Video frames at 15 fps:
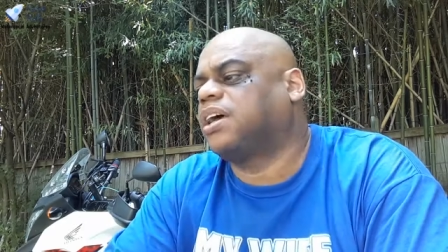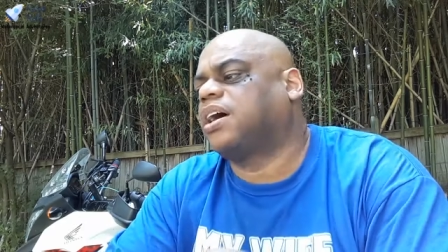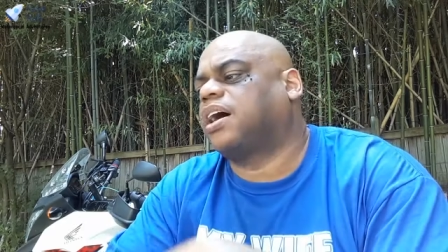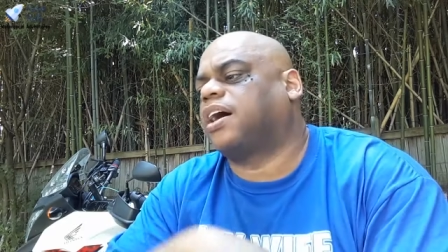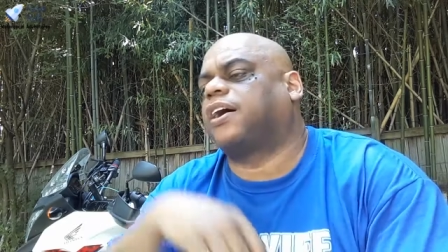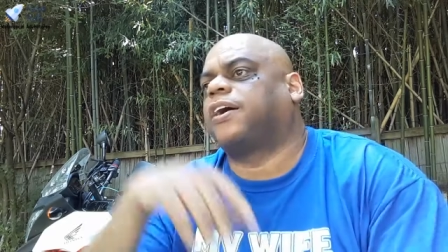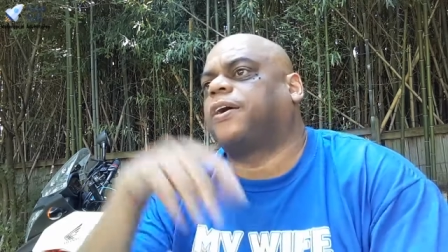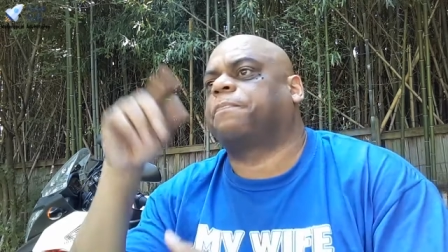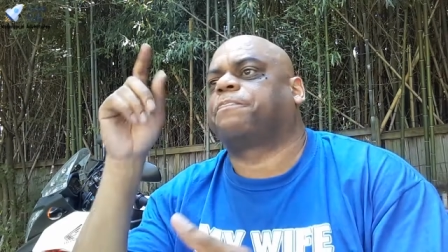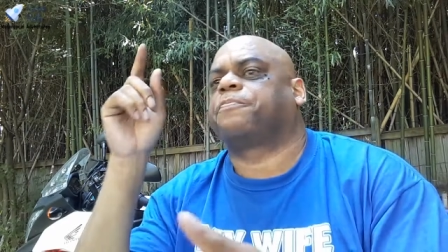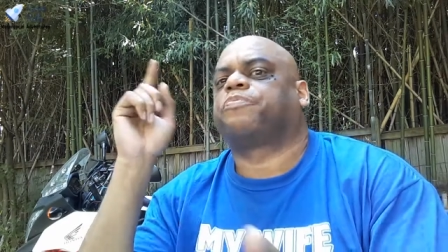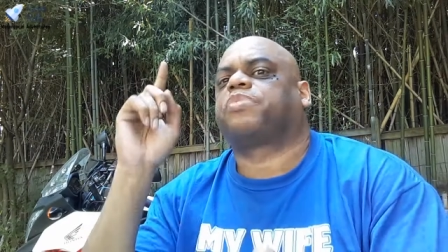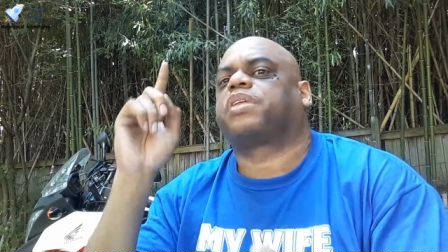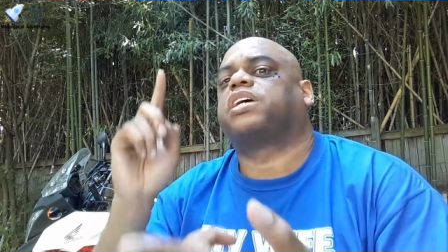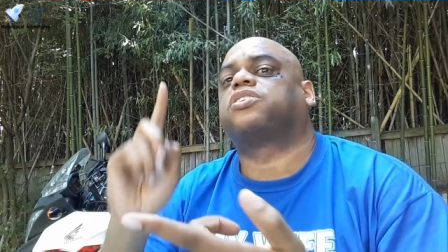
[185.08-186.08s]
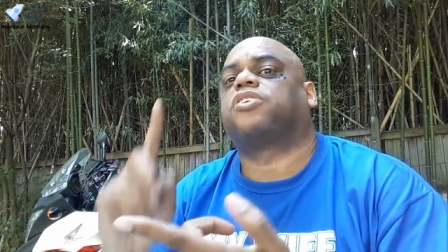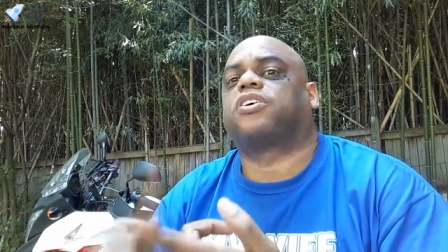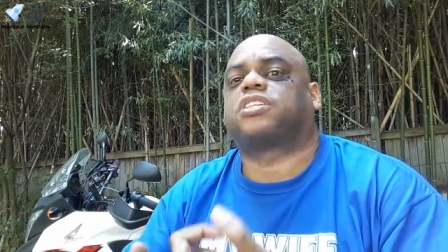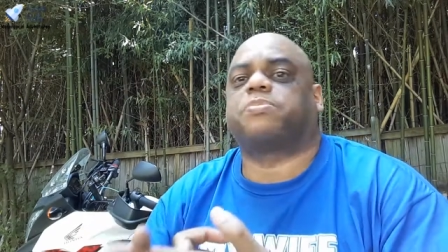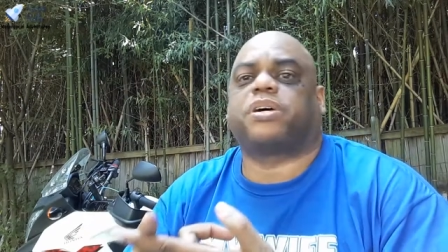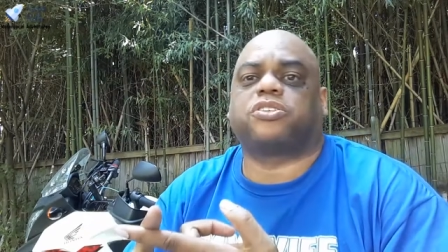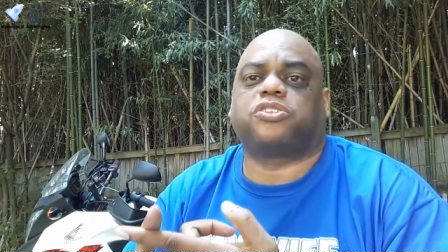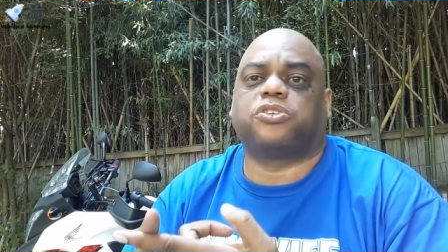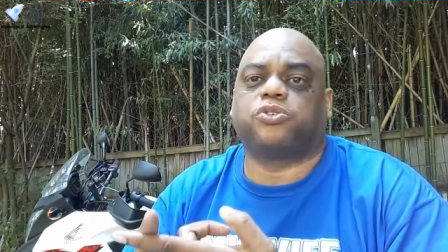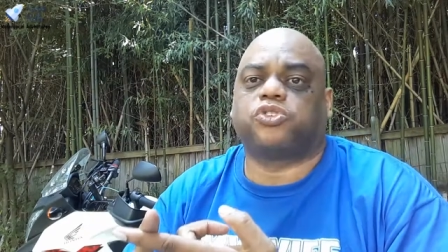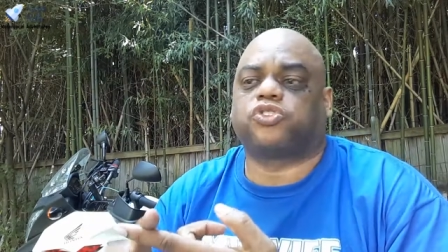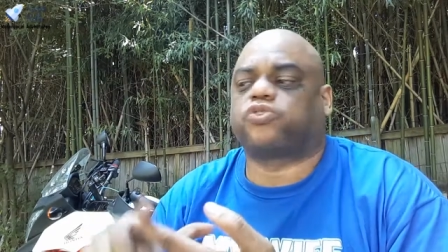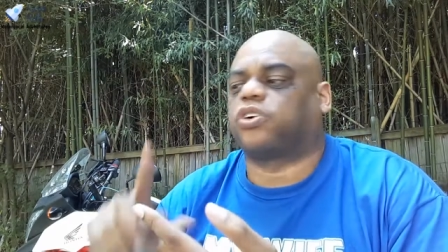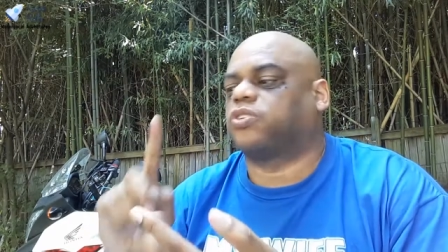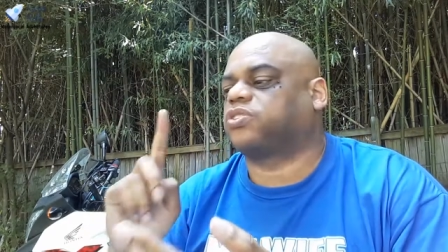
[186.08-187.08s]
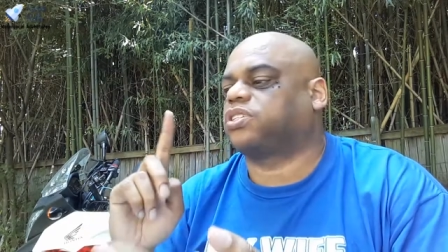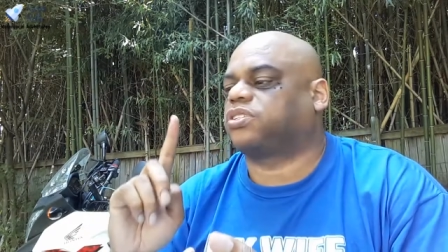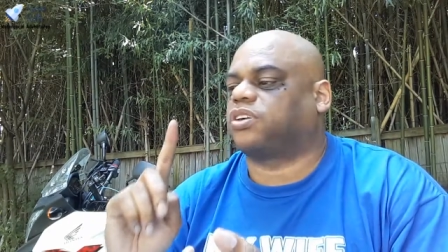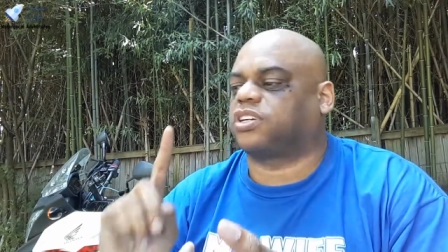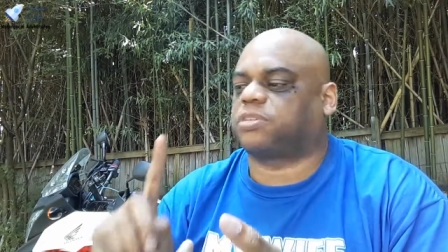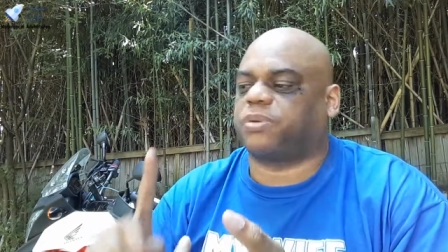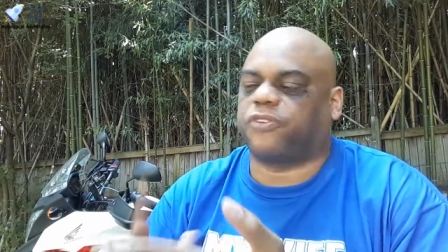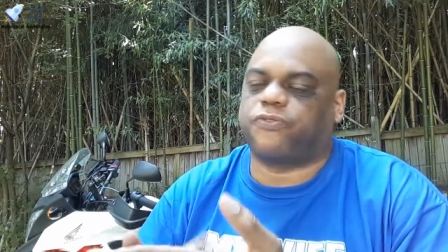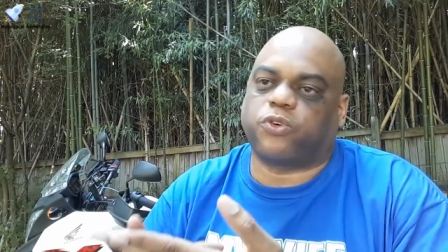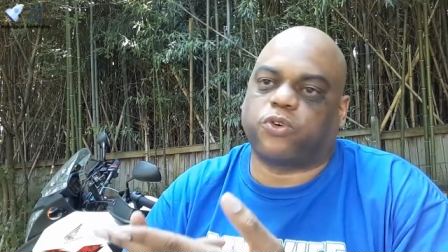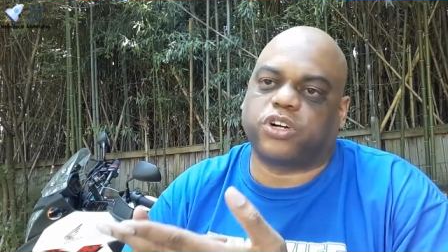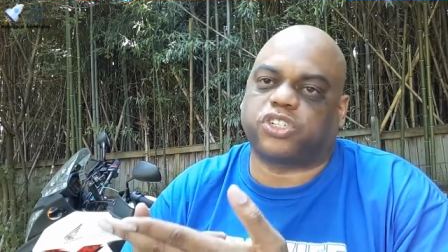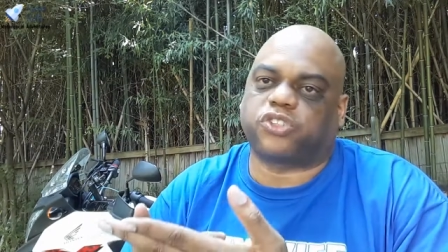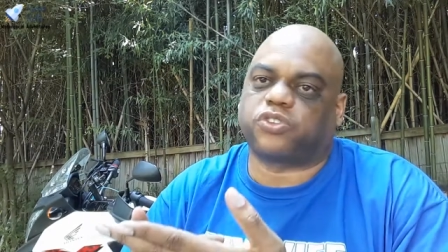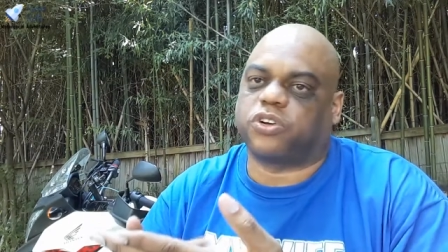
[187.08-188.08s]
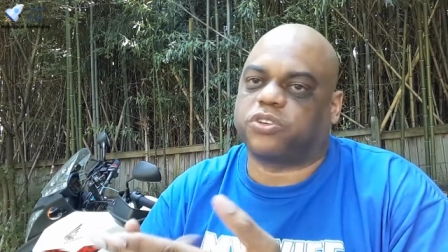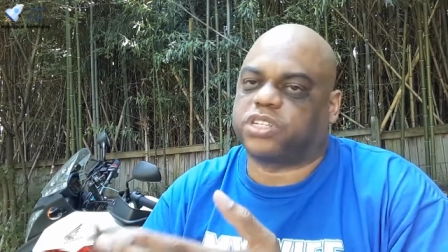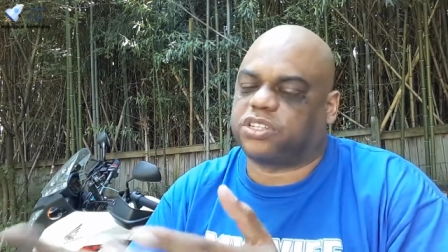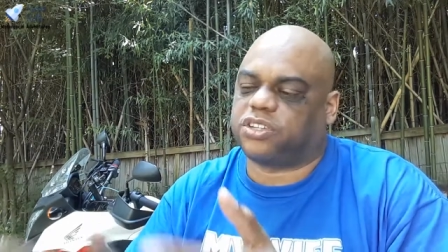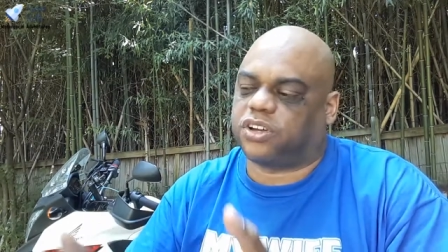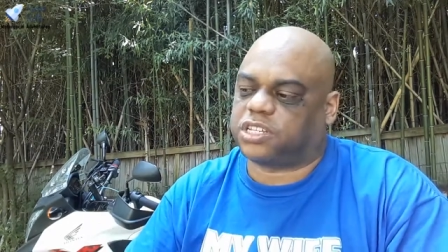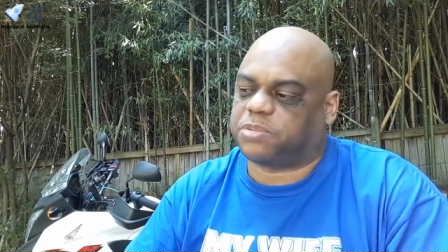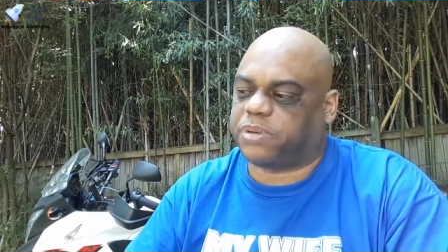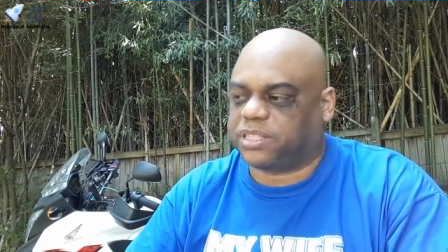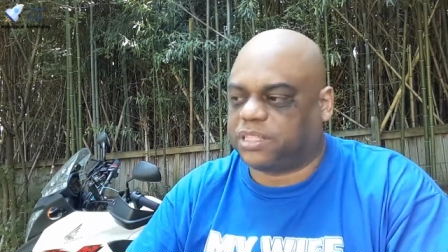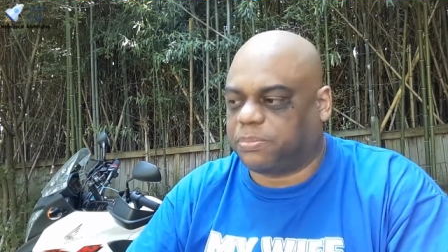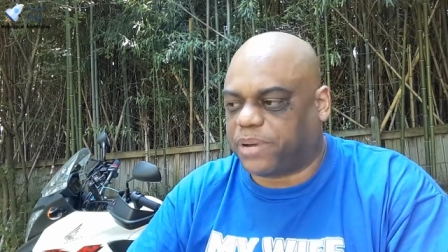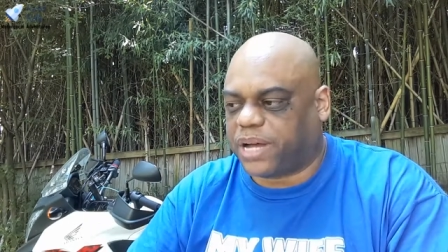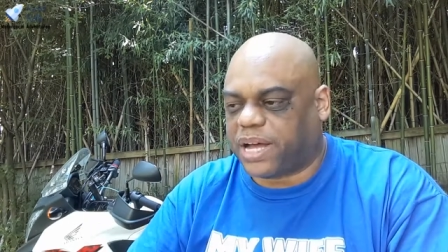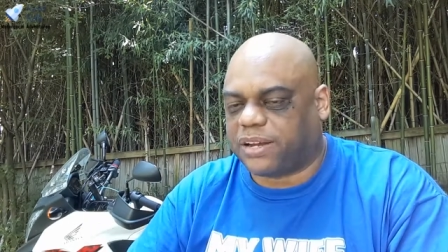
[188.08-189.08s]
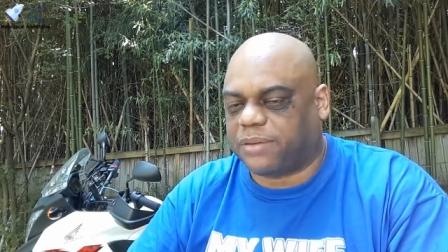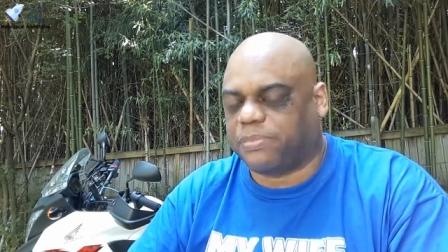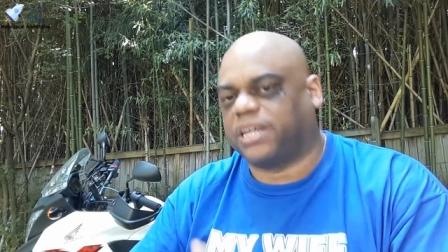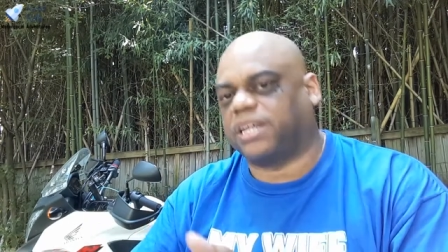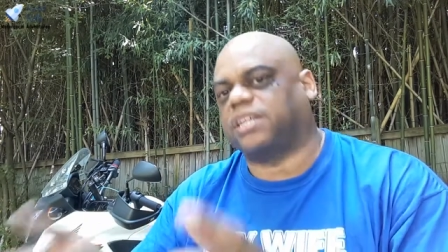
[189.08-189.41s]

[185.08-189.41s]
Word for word: Um, he talks about two strokes. He talks about four strokes. He talks about the bottom end.